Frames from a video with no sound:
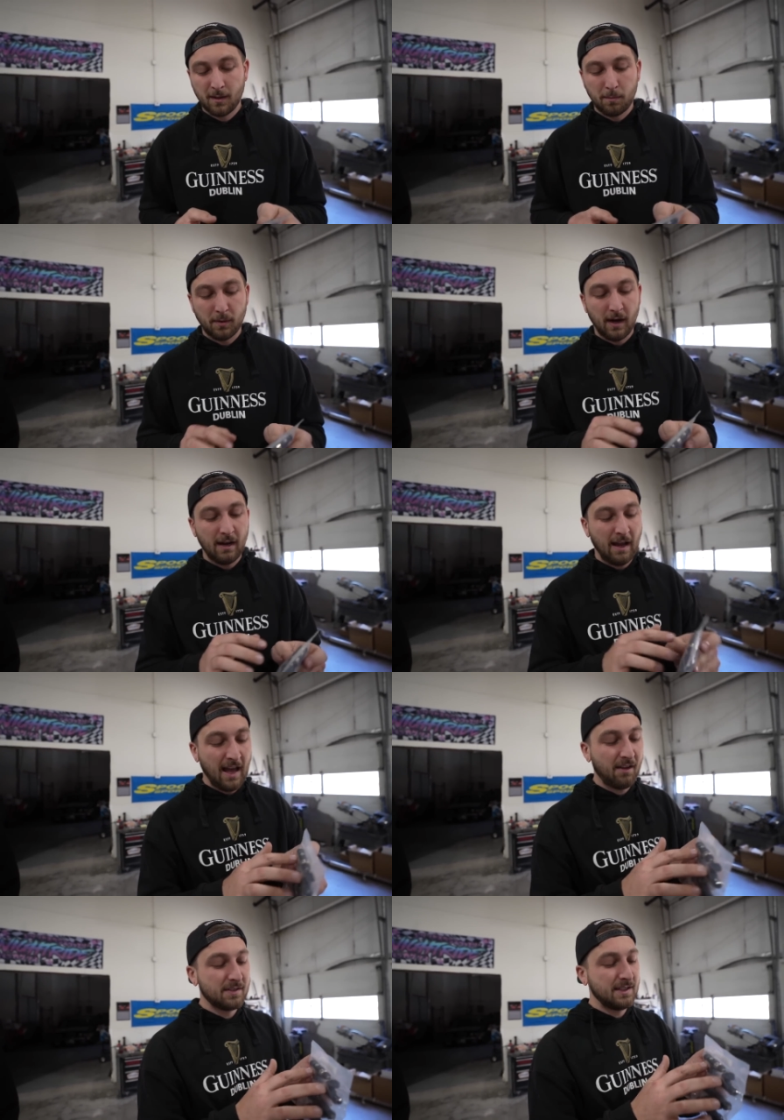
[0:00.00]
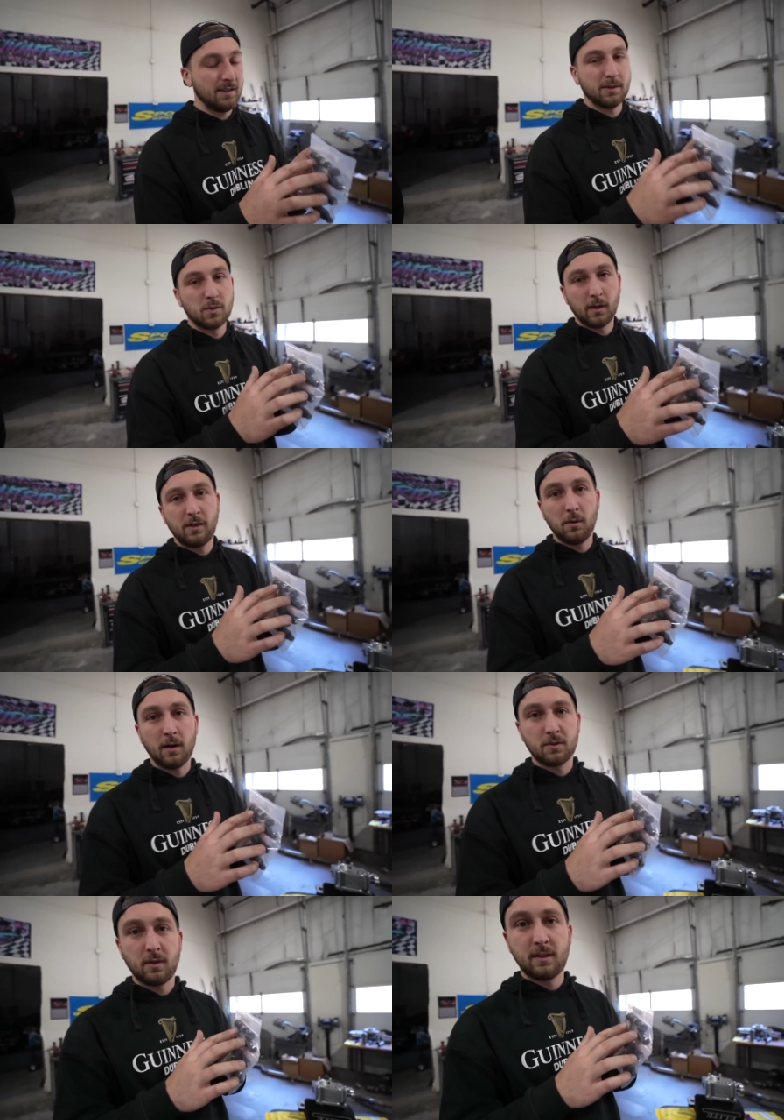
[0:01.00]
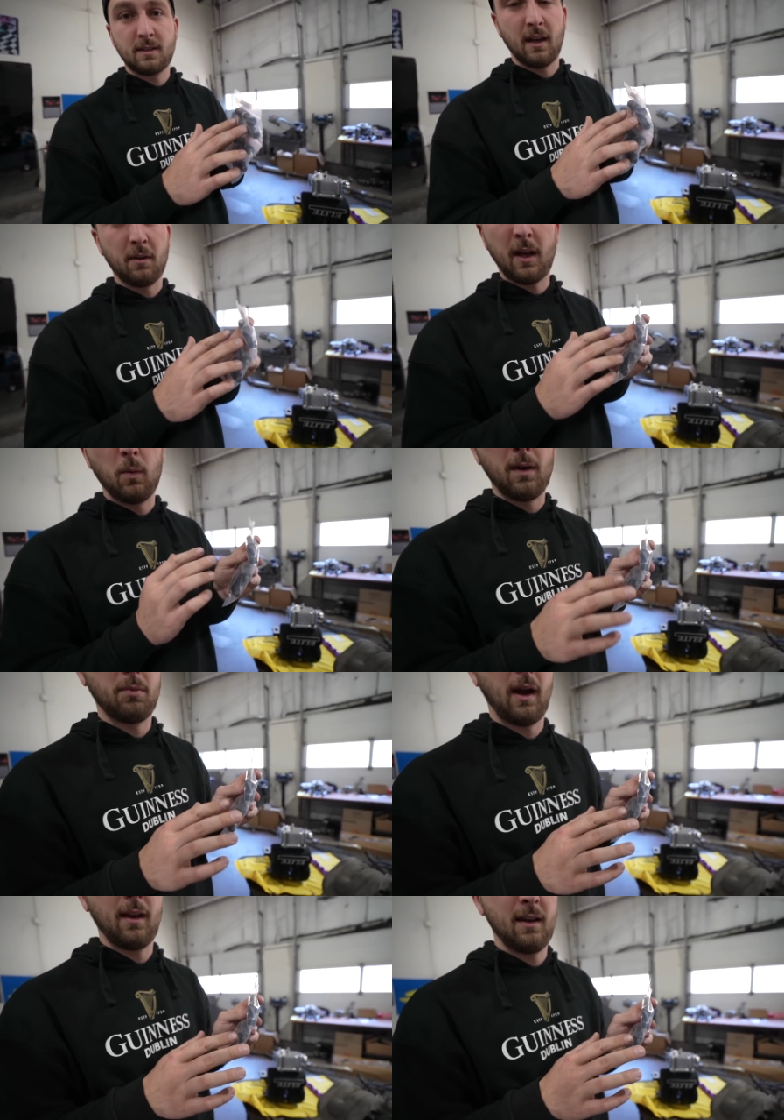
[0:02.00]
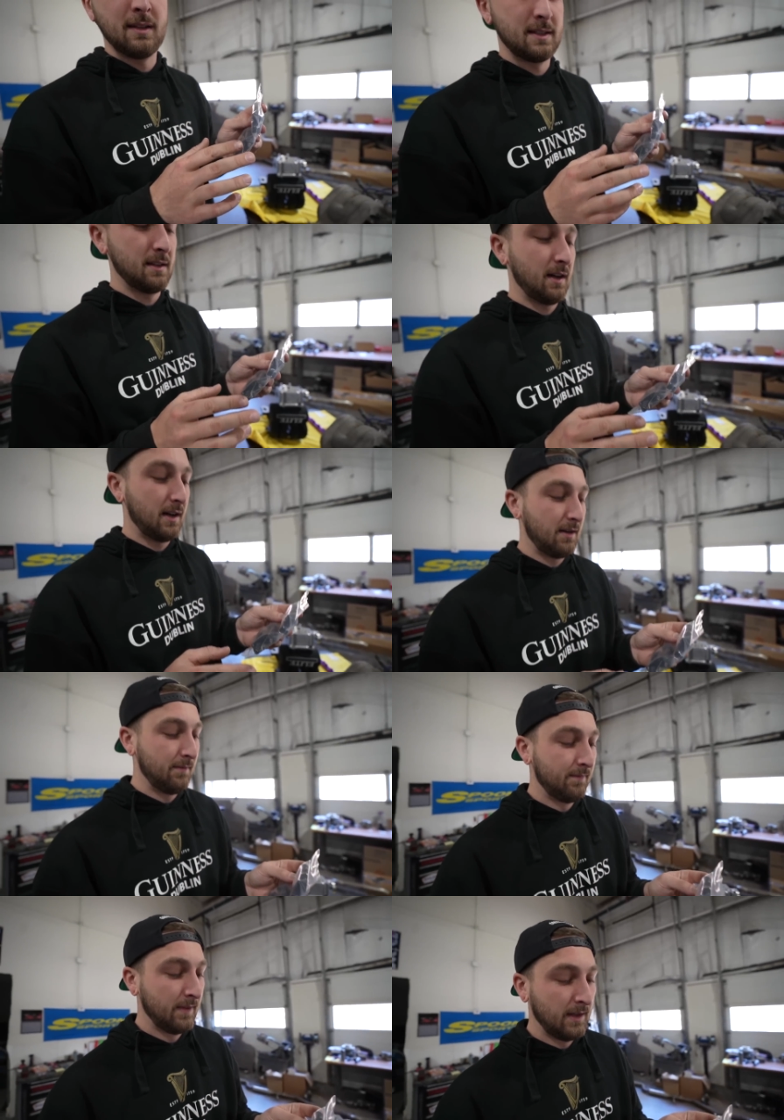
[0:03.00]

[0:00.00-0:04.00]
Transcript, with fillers: but I have seen with 2200s, I don't care what brand it is, um,